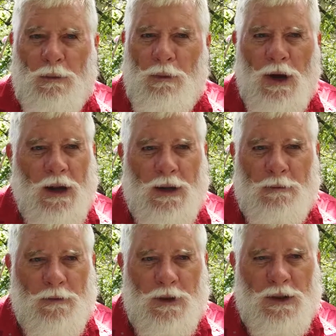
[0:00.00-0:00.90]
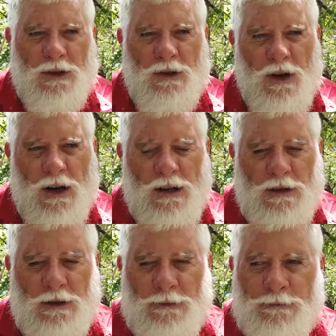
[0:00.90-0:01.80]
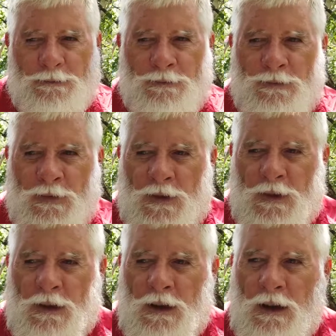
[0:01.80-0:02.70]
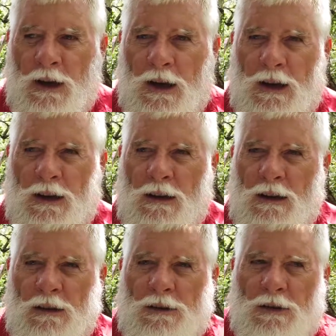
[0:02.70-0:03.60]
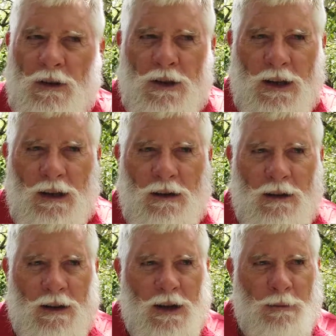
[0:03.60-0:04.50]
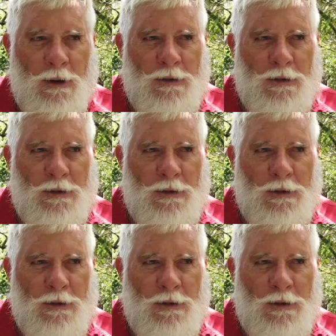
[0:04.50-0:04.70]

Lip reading: to blame for this crash. And I get a lot of that.